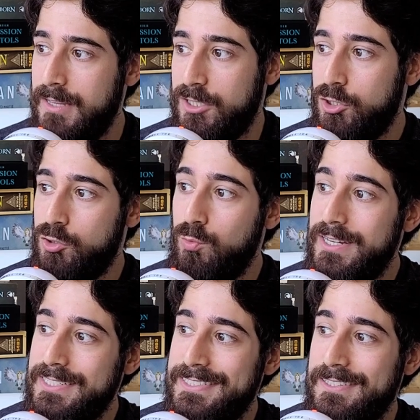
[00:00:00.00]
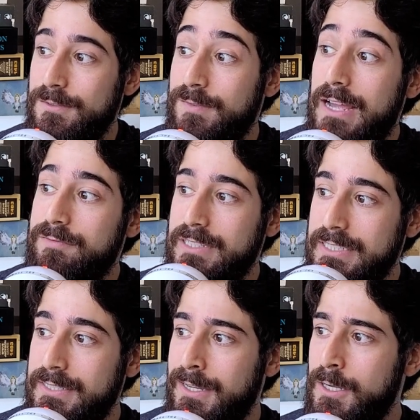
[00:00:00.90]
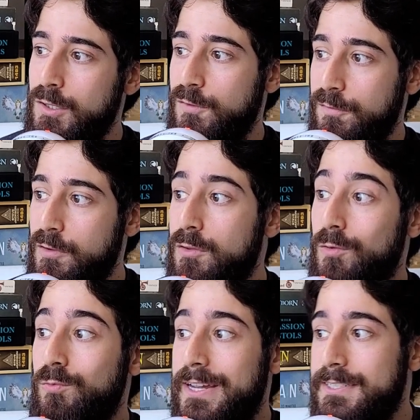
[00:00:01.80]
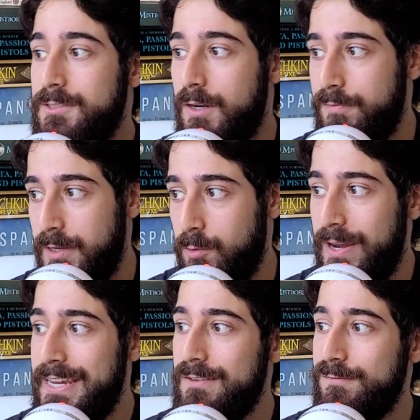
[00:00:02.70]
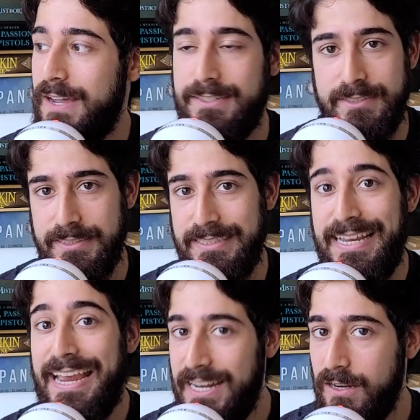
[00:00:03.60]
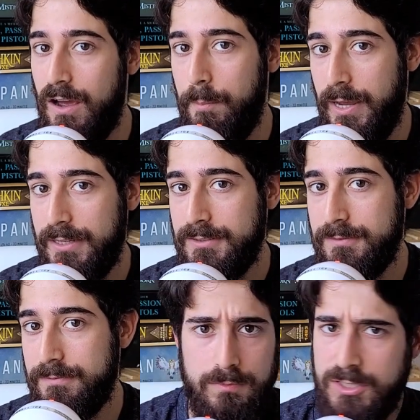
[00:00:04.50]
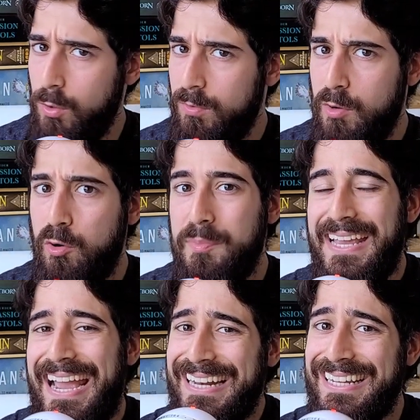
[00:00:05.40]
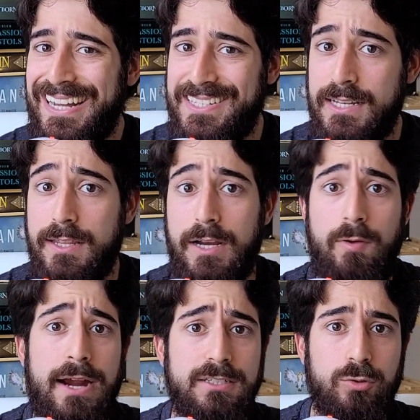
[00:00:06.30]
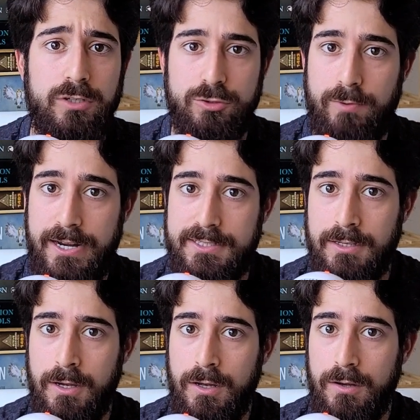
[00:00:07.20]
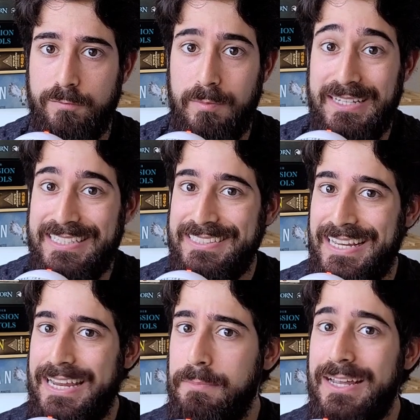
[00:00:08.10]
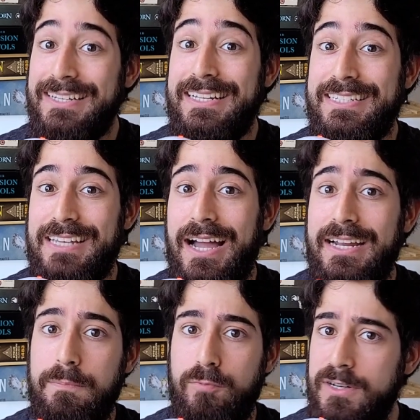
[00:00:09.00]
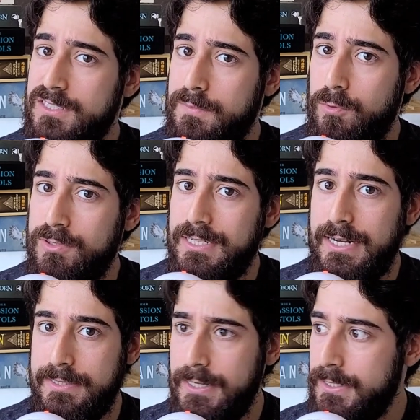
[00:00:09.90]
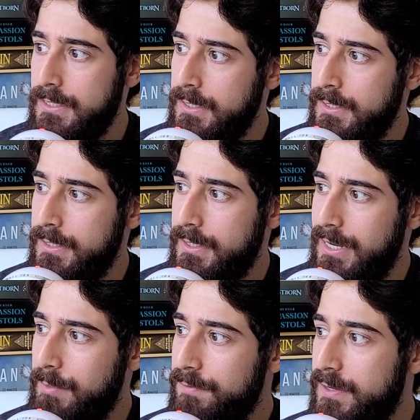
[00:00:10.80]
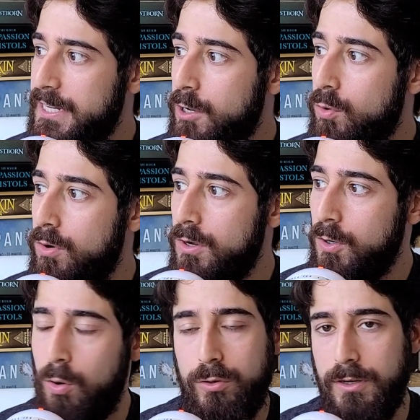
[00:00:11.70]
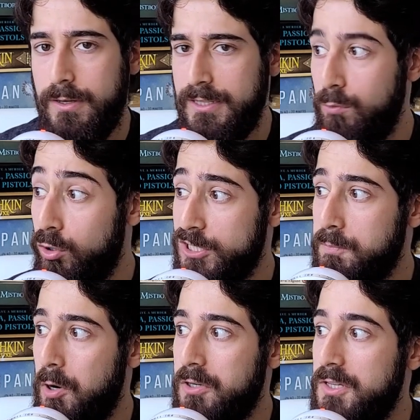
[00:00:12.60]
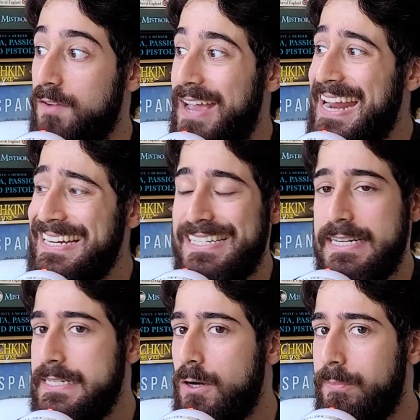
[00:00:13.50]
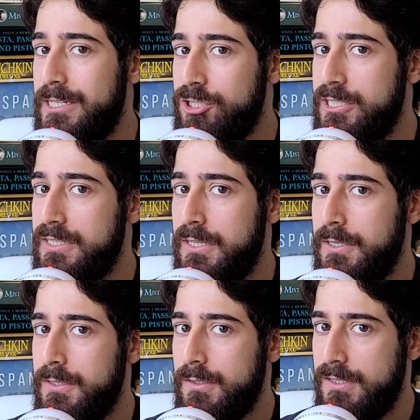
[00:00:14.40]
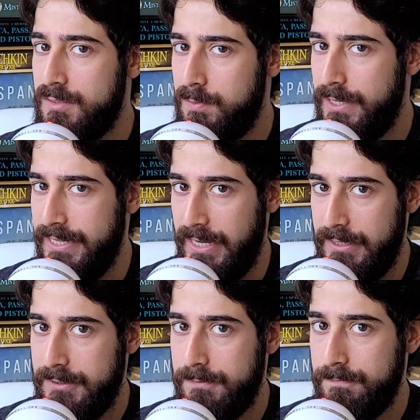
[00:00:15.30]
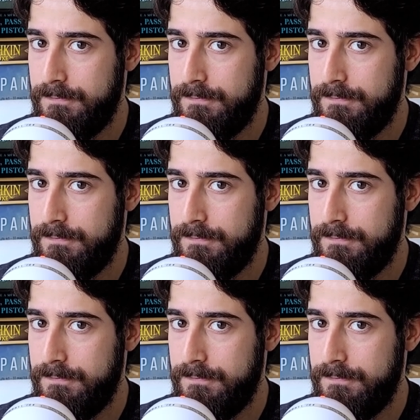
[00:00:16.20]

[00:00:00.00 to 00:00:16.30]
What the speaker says: that twist 5e to fulfill the rest of the Kraken fantasy in combat. So we will be analyzing the Krakosaurus Rex from the same design principles that I did in my video called The Worst Part of Any ttrpg is Playing It.